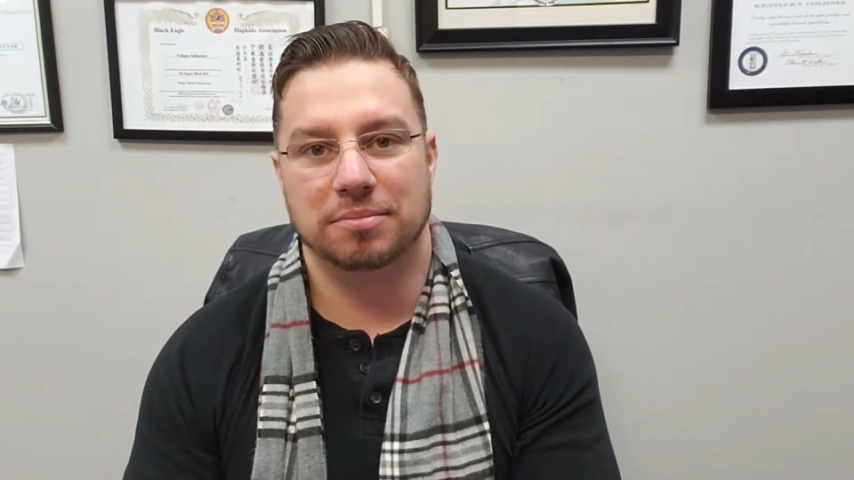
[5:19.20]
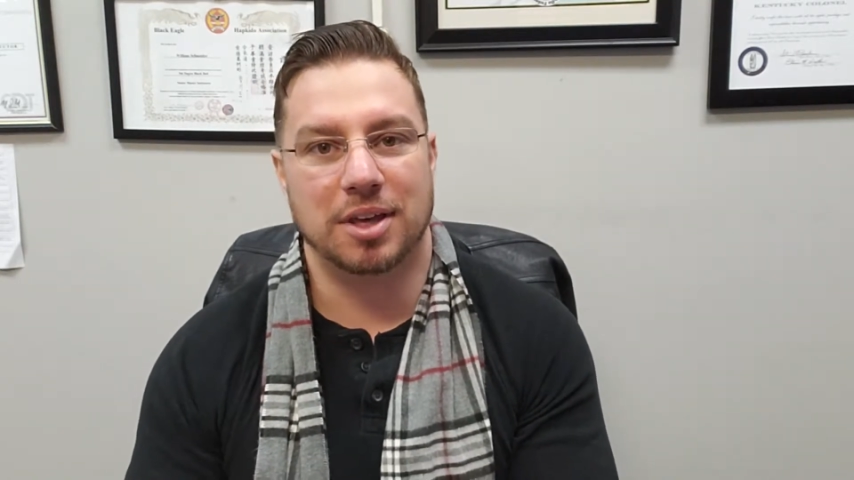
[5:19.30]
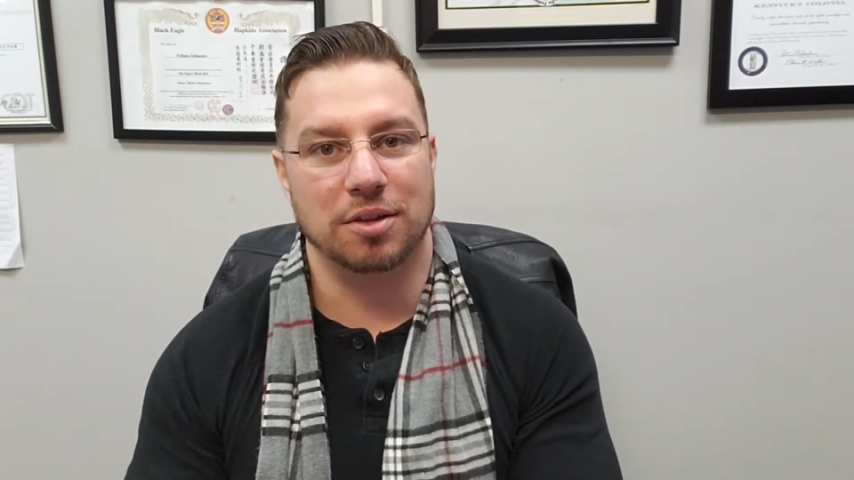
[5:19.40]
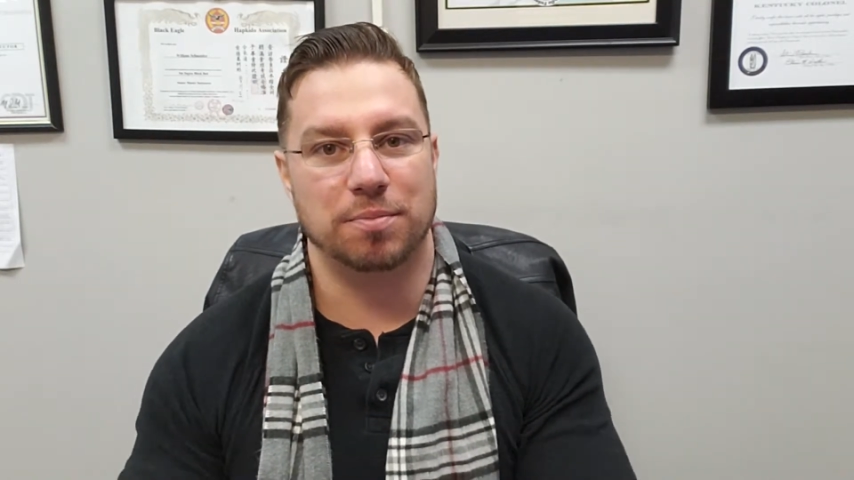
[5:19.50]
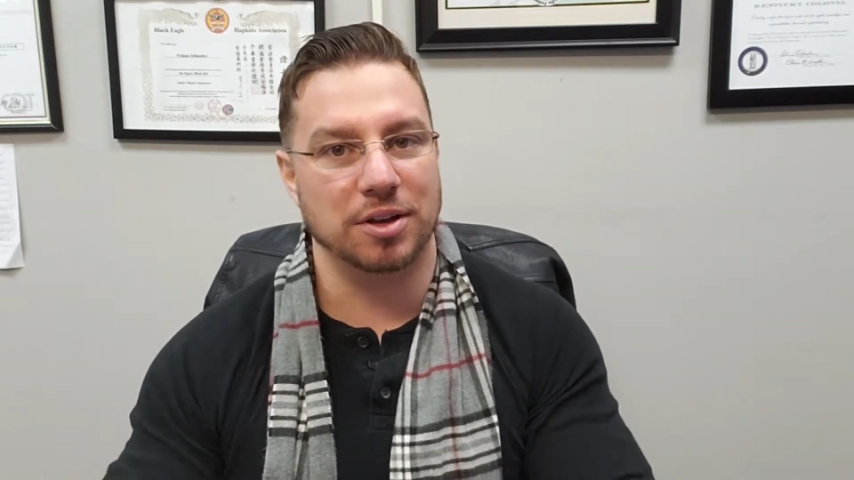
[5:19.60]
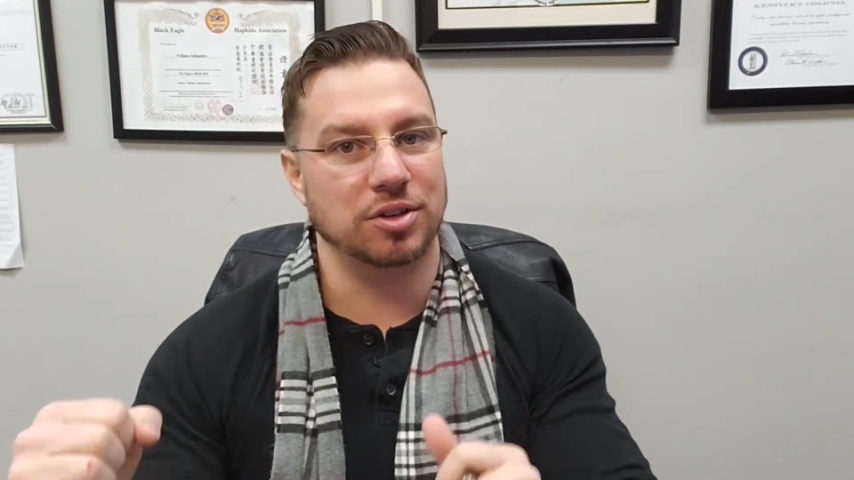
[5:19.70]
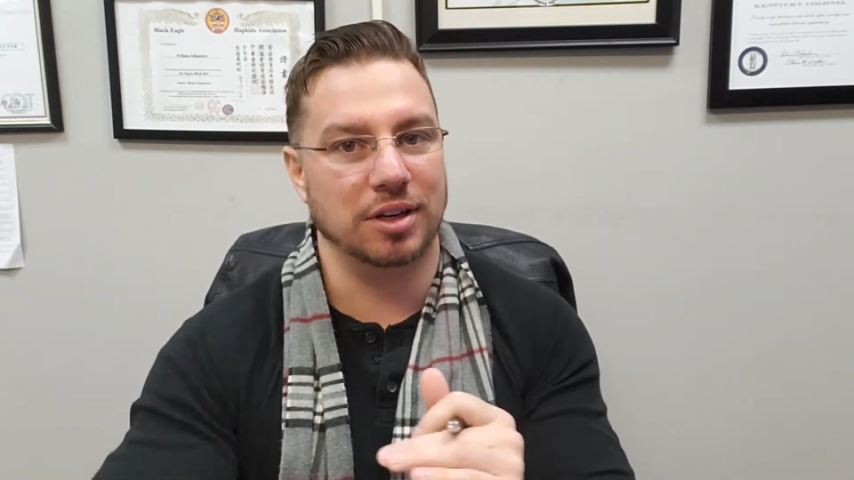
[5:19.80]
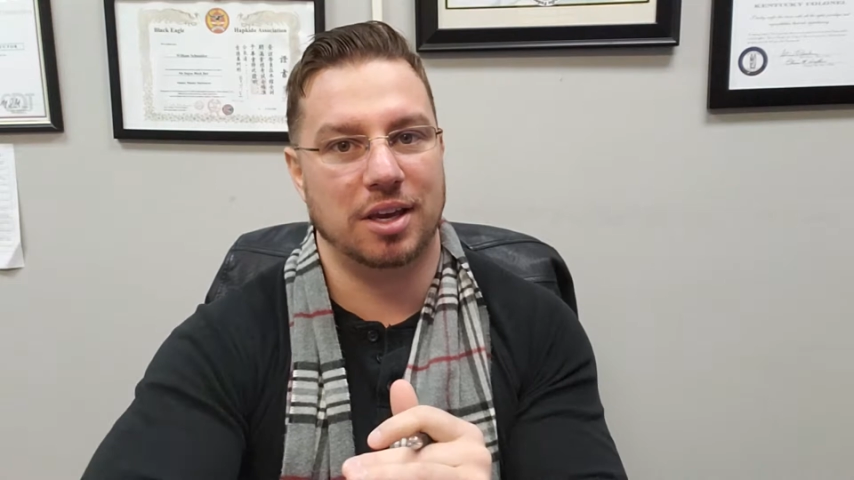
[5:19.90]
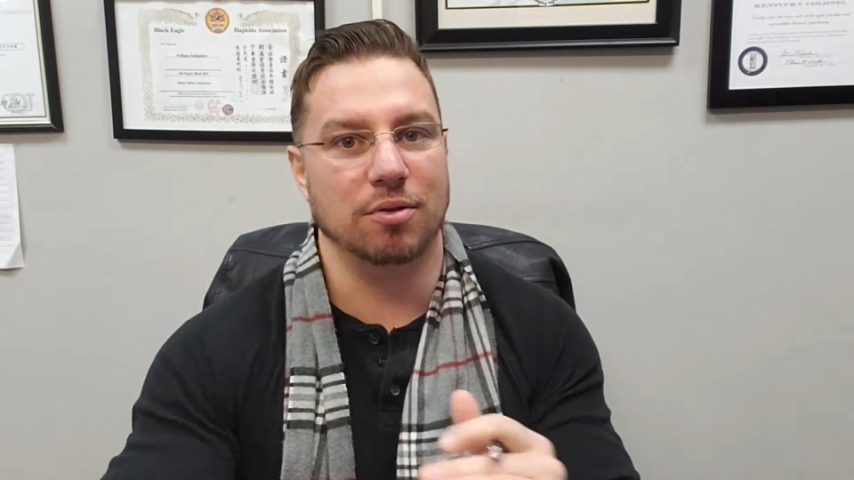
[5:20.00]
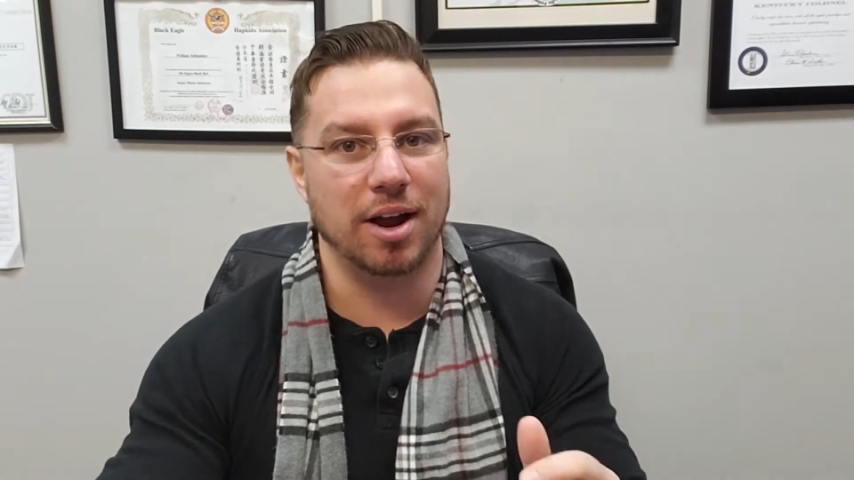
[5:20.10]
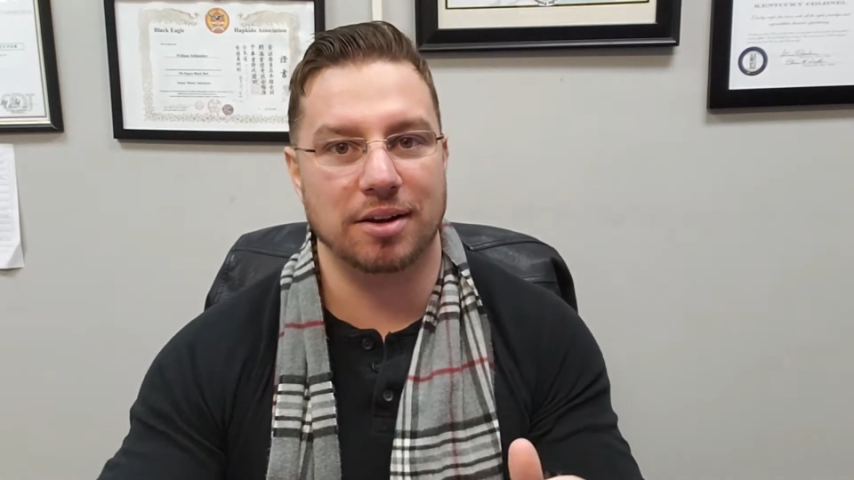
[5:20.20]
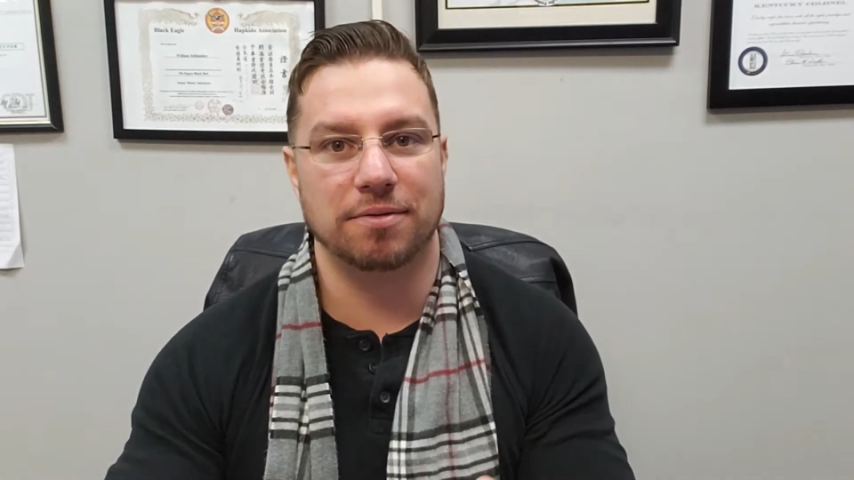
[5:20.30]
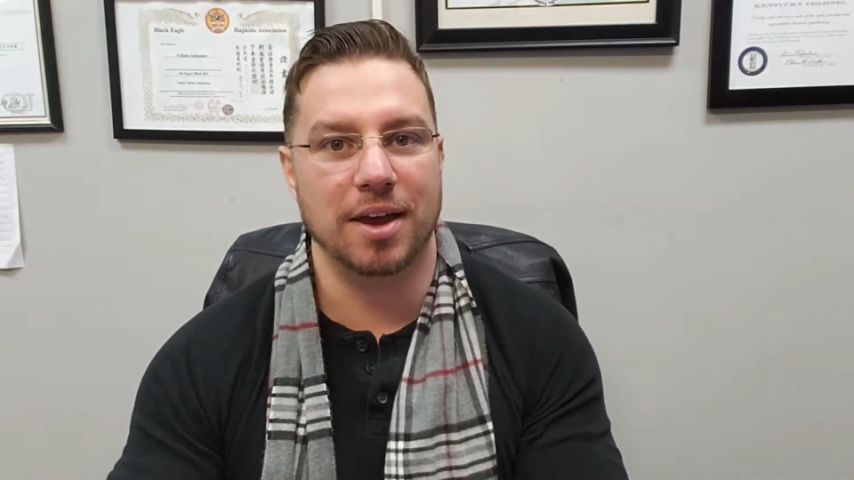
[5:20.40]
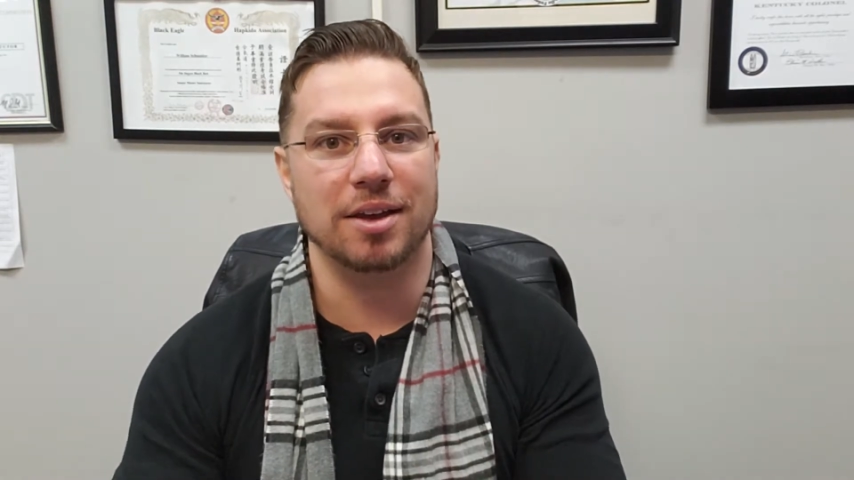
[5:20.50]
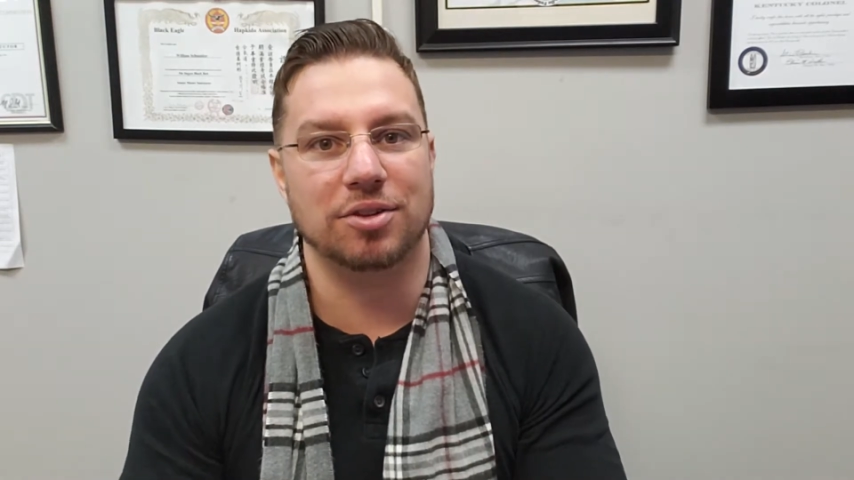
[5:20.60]
kids punching a kid right in the
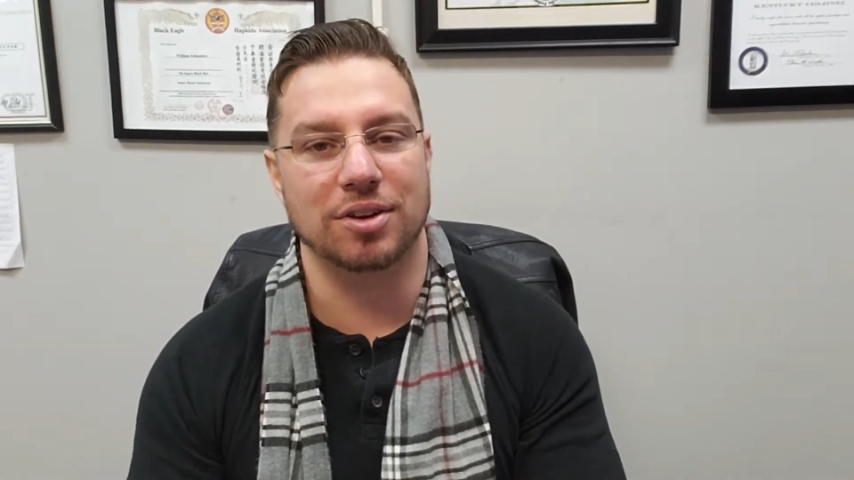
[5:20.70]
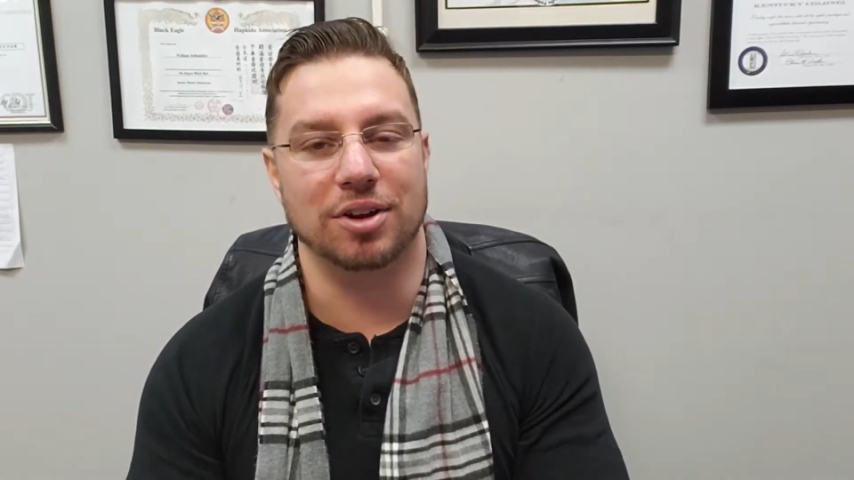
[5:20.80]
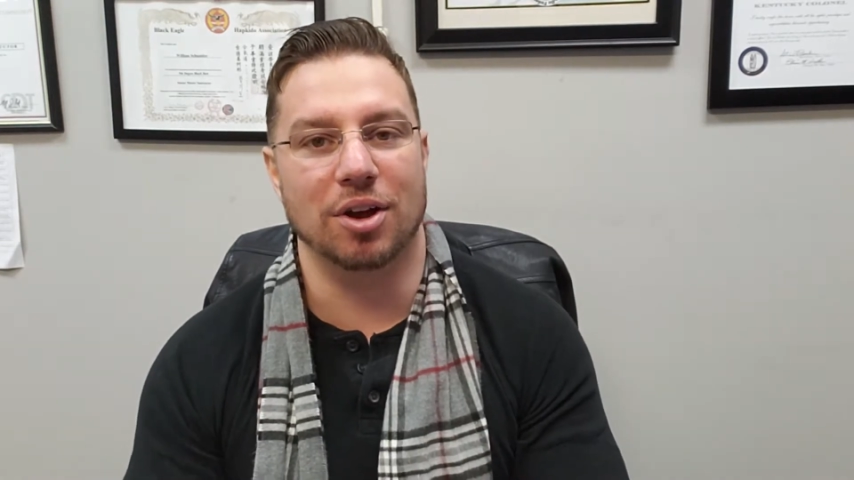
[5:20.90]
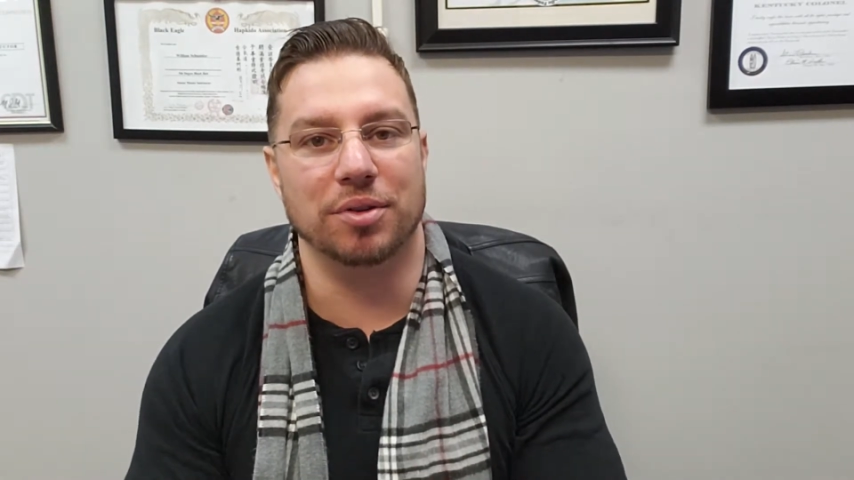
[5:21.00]
face, you know,